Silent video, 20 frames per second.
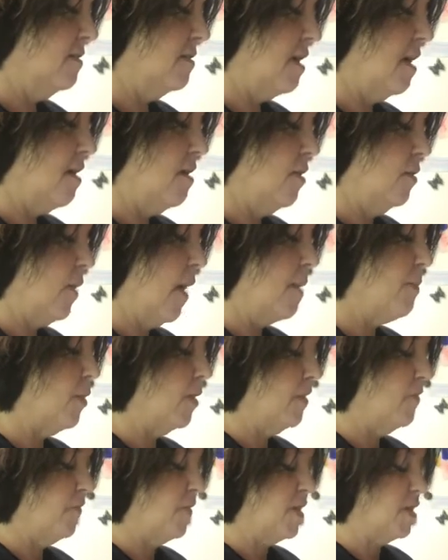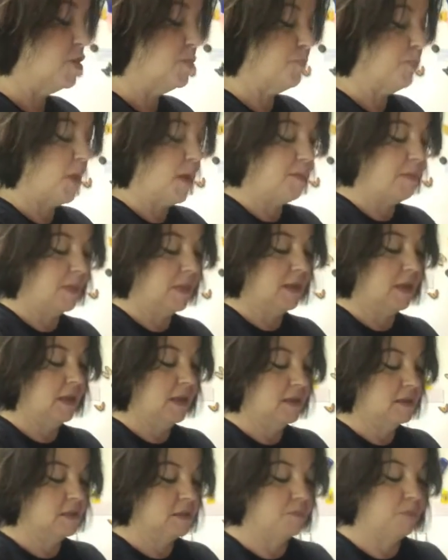So I'm going to finish prepping
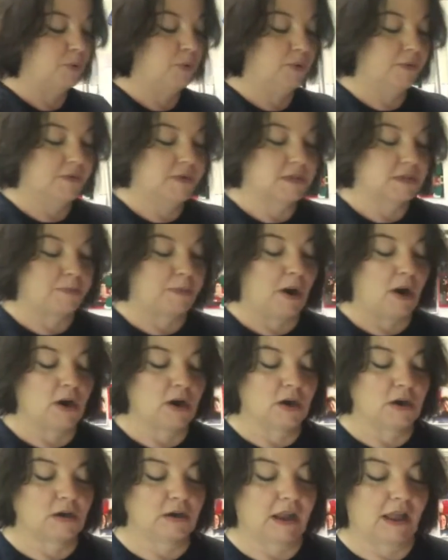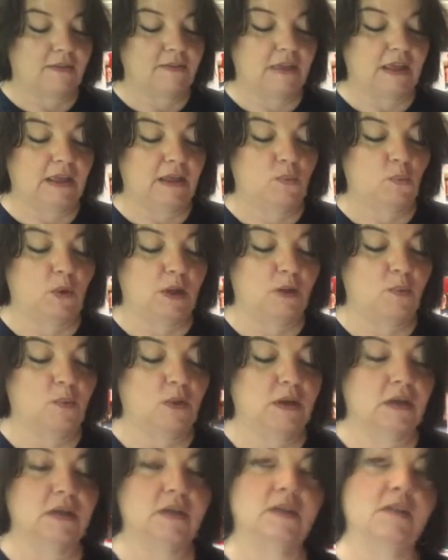this and pulling this apart, and then we
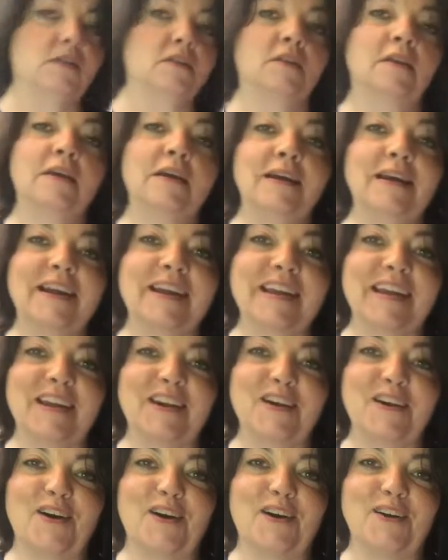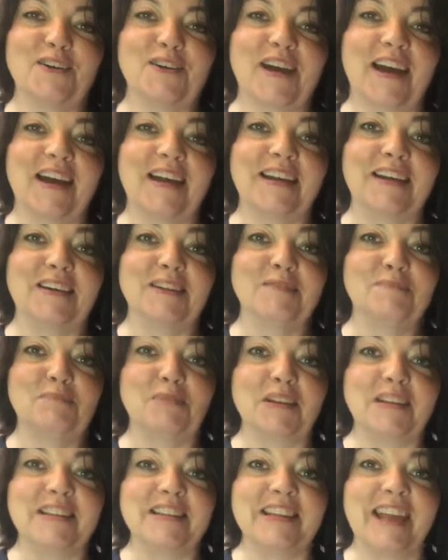will get it all kind of
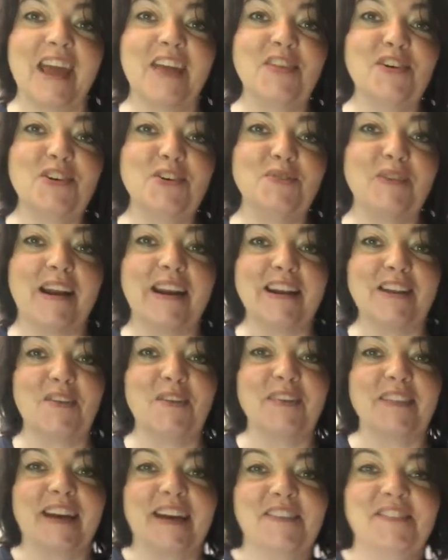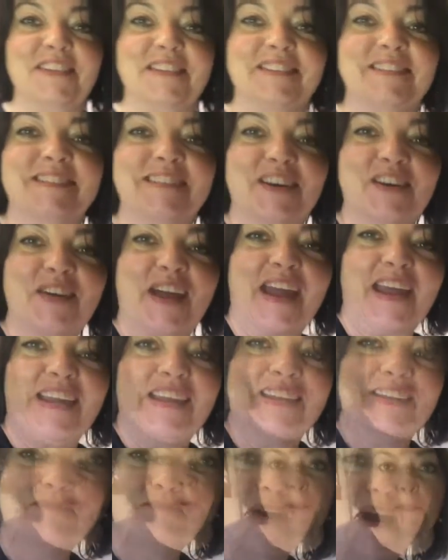blended together, ready to go in the oven.
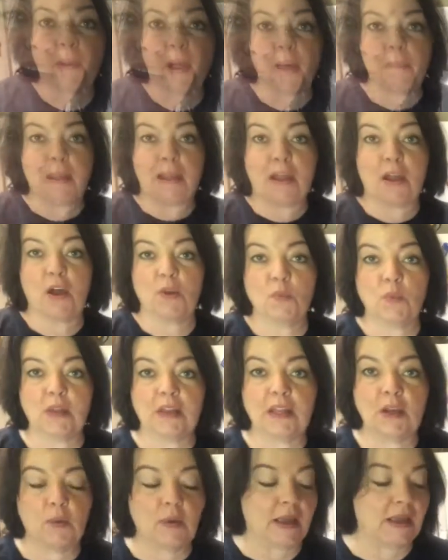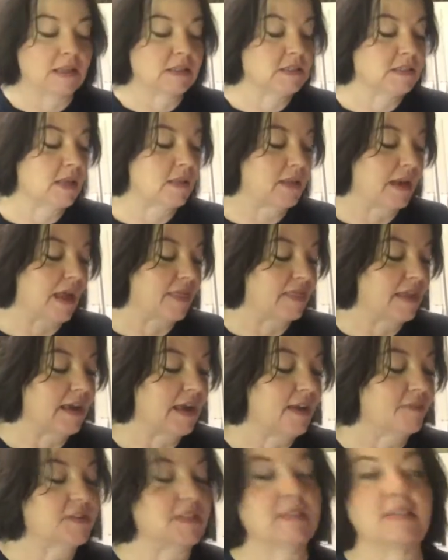Okay, back on really quick and say that I
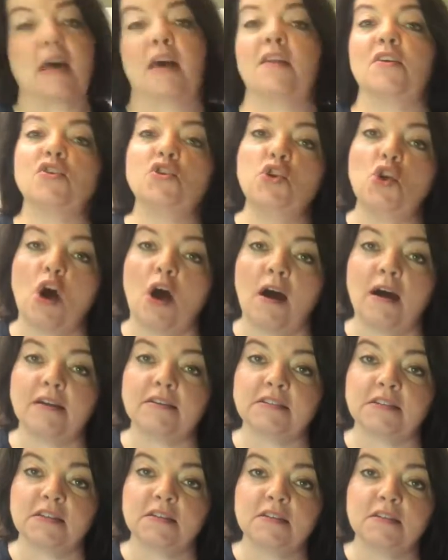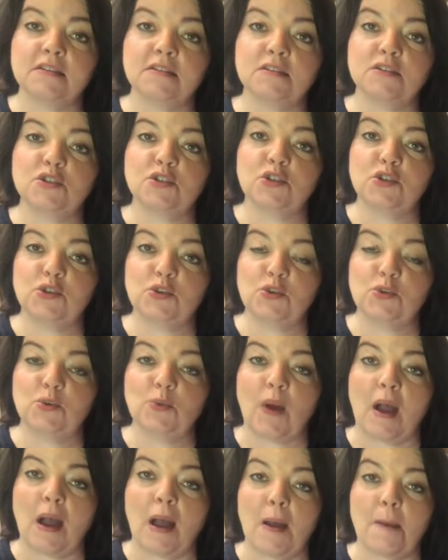think I've decided not
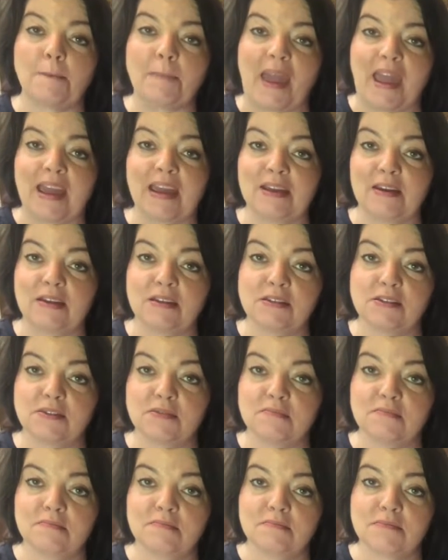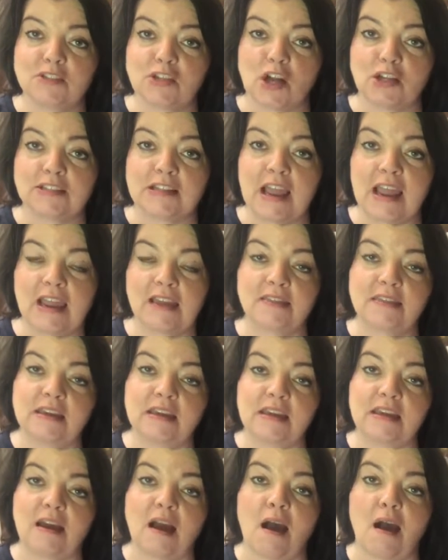to pan saute
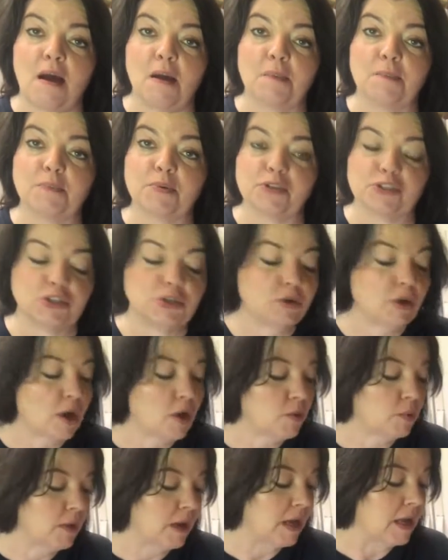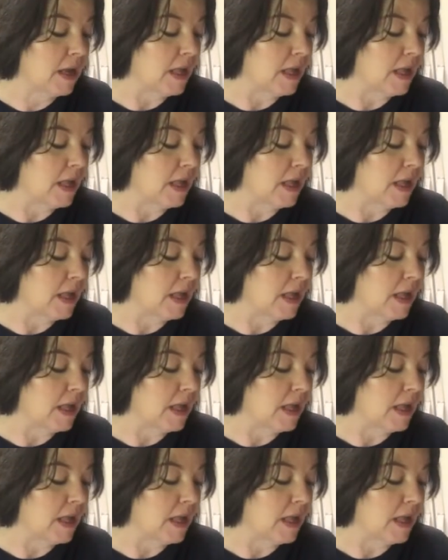the prosciutto,